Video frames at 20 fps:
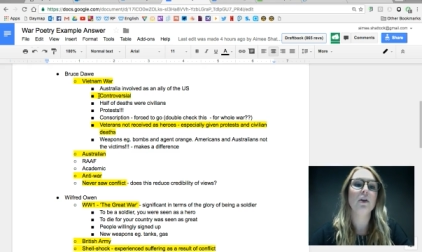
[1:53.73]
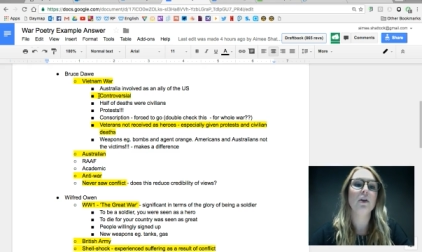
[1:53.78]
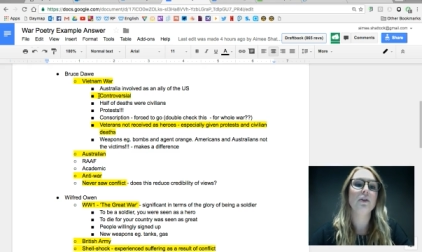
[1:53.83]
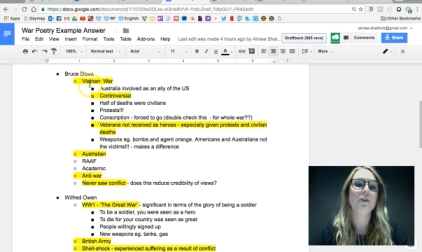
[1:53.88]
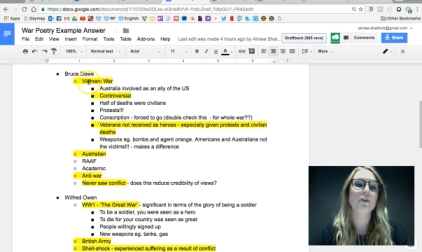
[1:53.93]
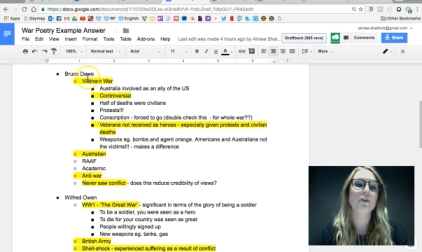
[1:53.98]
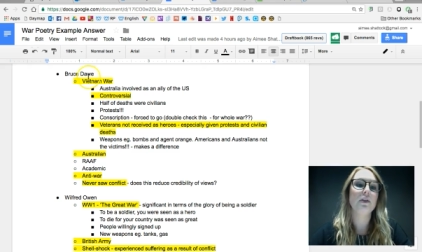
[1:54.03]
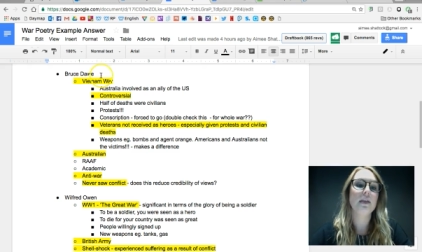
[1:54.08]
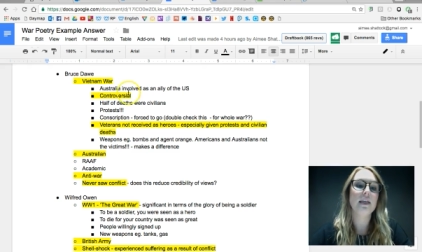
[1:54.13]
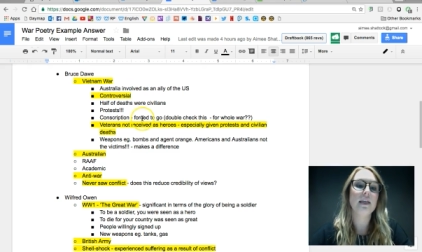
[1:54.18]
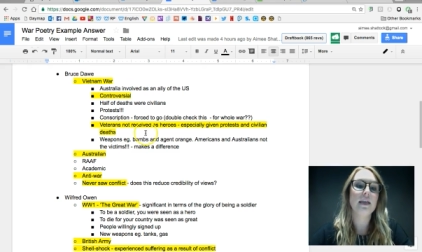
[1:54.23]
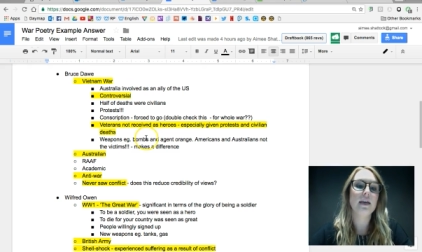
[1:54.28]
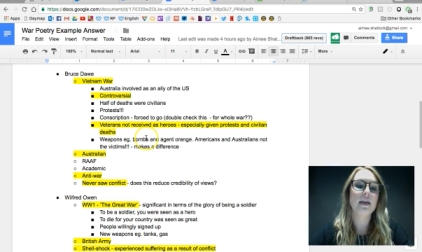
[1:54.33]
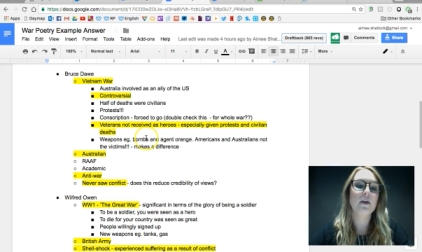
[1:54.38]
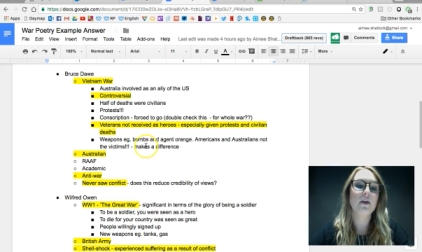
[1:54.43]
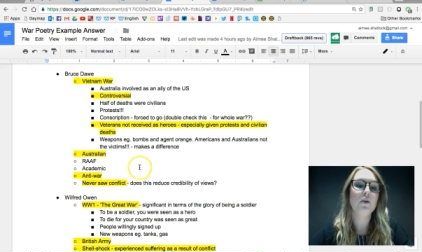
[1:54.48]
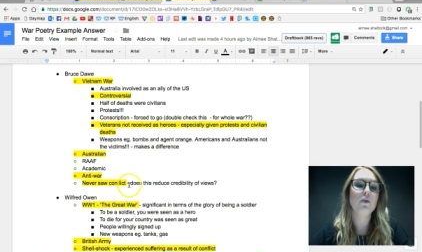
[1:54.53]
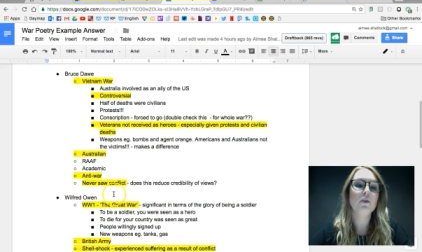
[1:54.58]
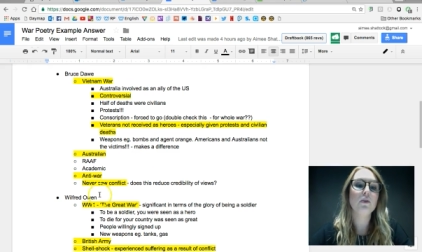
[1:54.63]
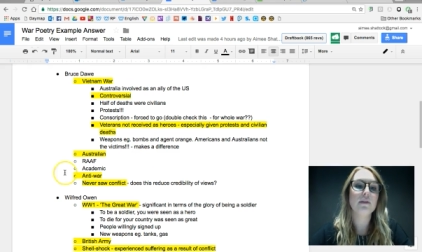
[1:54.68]
So
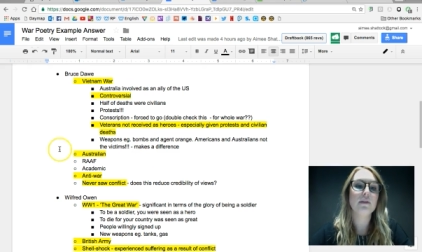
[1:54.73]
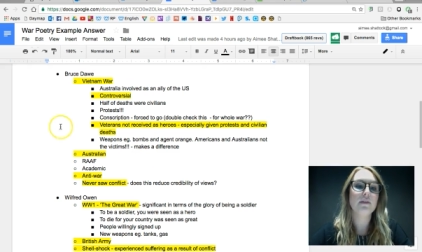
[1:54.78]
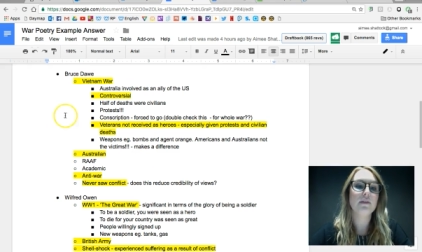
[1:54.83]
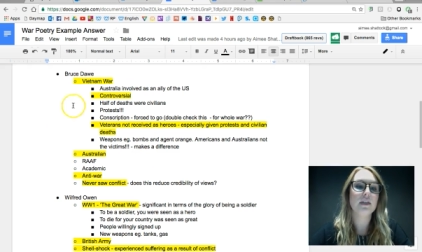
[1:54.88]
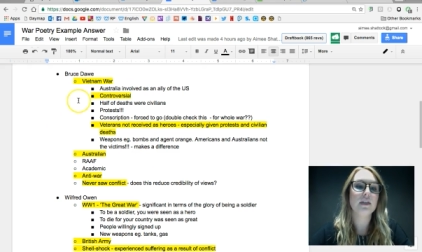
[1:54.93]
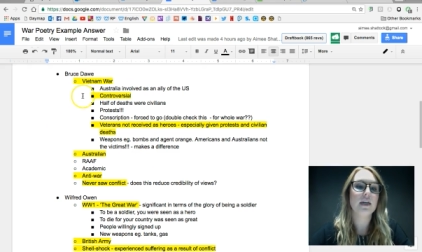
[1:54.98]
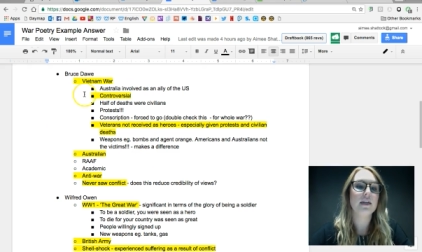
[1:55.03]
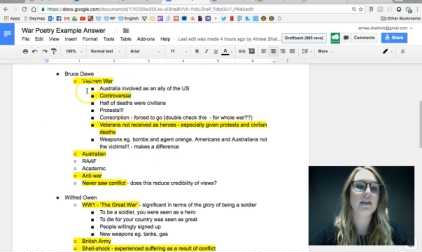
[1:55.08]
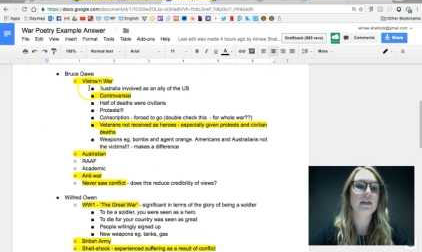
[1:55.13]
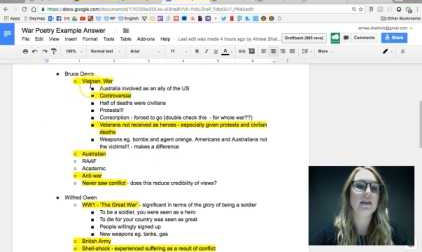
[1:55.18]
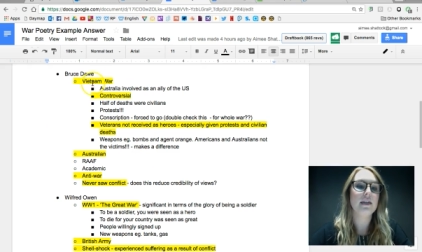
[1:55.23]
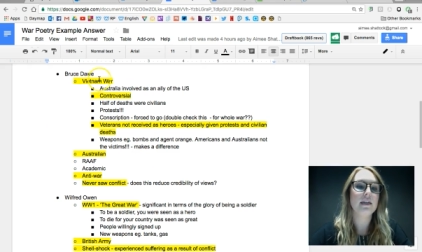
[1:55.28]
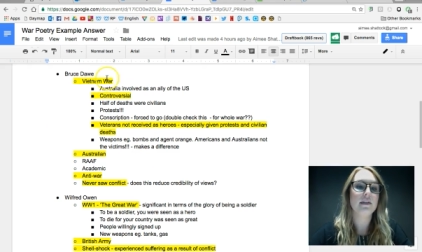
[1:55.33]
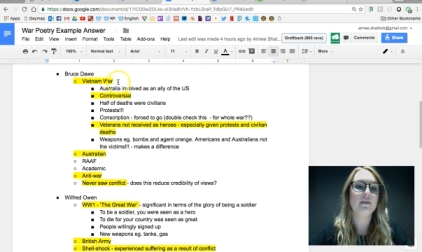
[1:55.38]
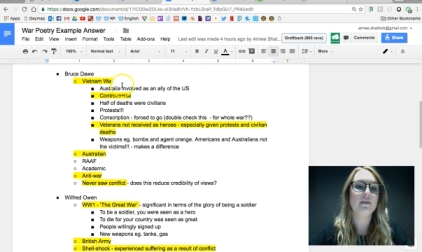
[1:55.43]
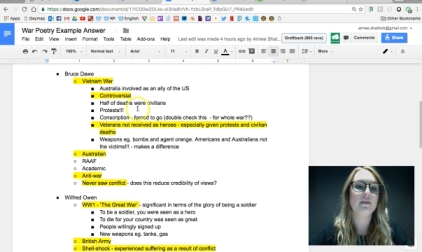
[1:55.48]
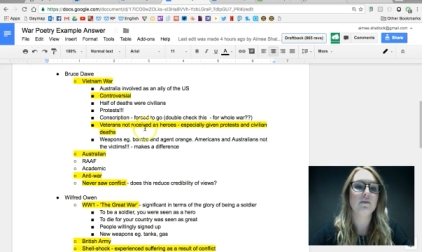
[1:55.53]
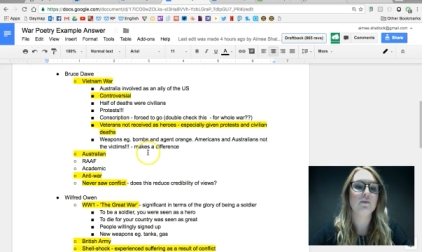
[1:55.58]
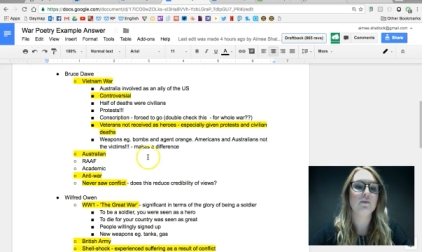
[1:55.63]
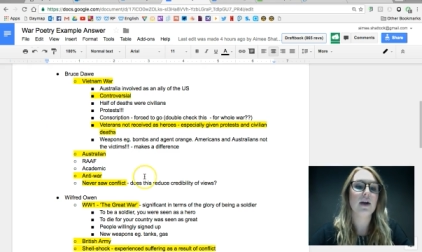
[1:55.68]
here all I've done
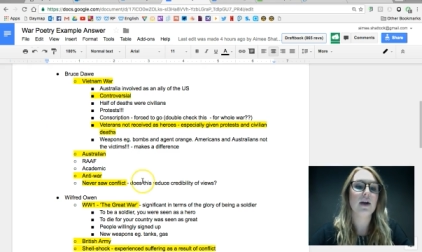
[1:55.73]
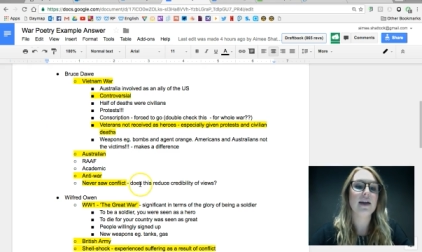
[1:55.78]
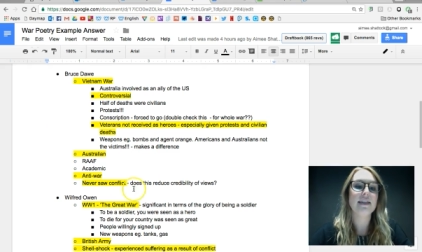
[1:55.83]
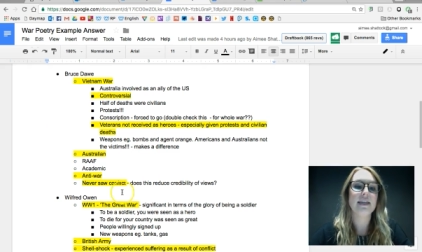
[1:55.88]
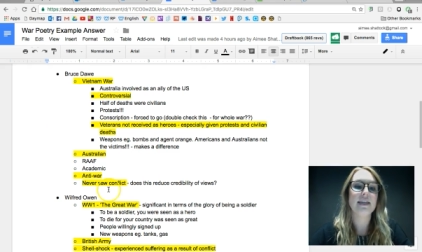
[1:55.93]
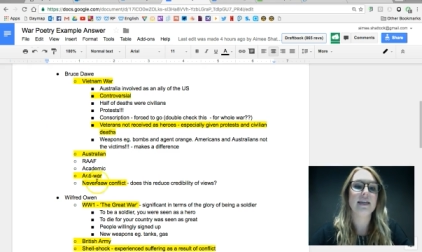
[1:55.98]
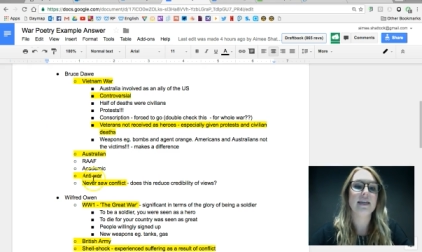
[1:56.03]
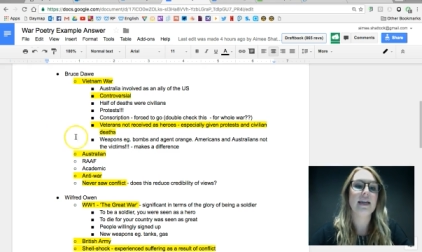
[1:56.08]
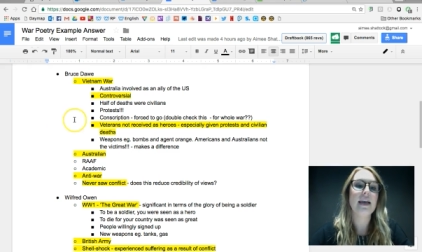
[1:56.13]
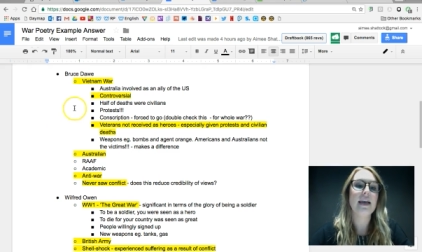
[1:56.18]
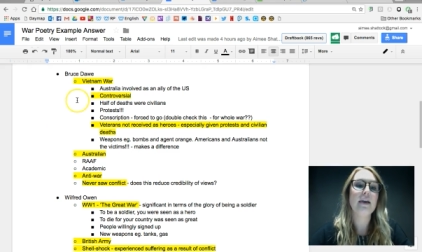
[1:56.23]
is write down